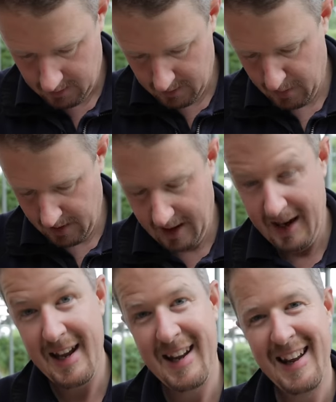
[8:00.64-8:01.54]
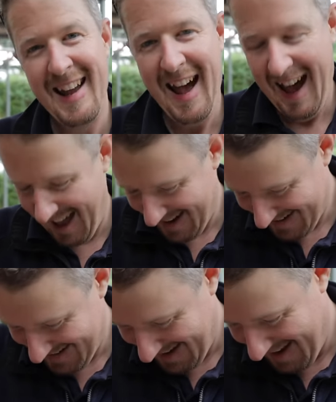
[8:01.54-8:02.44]
to buy.
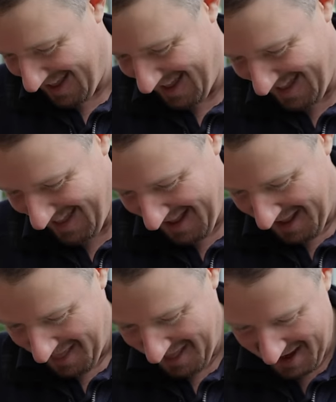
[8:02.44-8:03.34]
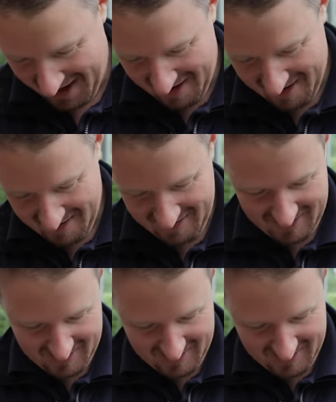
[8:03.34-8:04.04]
And then